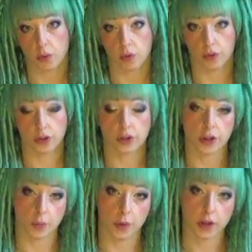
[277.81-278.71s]
over to
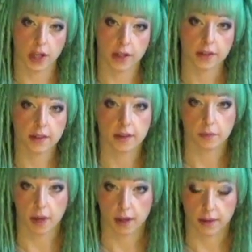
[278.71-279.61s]
the bookcases and
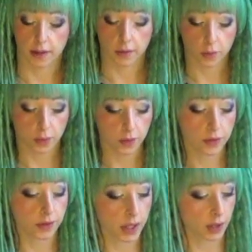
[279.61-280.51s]
magazine
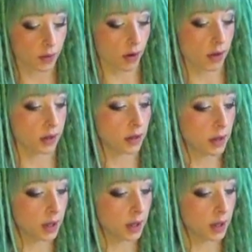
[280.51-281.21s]
holders later on.